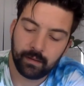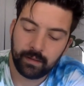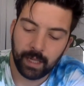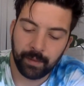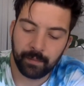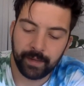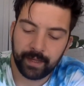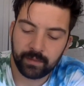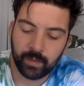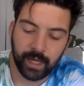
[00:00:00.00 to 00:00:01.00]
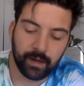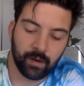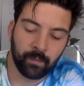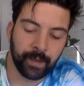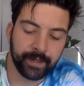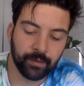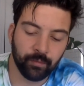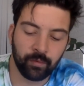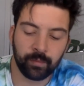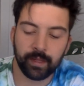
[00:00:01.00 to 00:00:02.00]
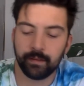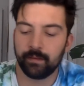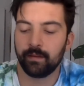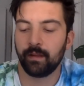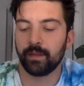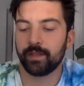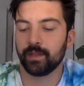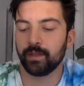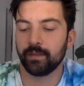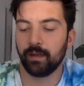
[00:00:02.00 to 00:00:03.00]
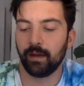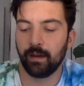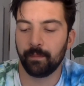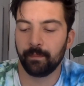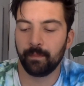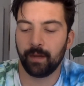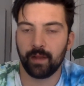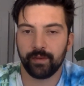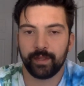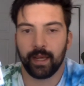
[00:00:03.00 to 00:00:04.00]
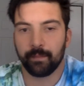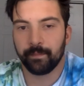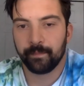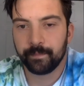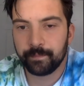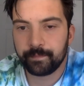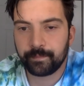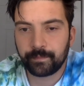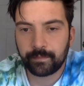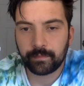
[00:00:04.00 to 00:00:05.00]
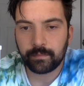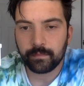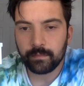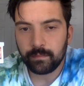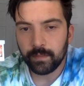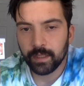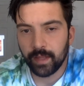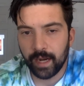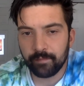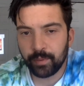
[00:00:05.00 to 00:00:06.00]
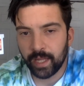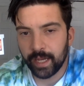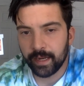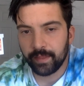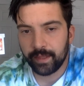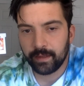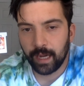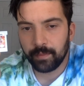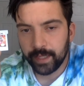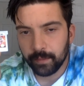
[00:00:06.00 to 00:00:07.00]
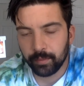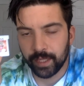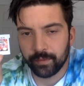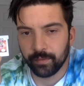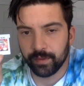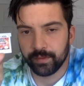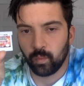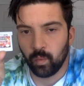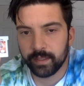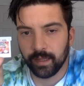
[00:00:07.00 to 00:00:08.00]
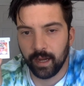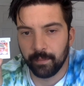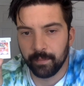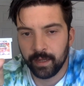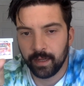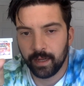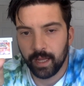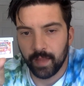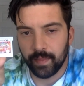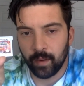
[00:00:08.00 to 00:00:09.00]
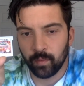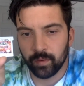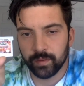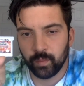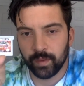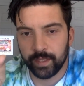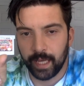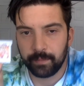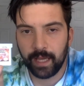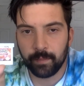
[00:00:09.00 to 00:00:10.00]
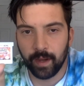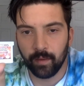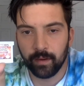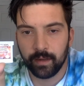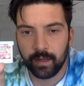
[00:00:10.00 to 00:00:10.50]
Coming up next, we got Omega Ruby. This is another game that I played. I think I played through this one time, and that was when the game came out,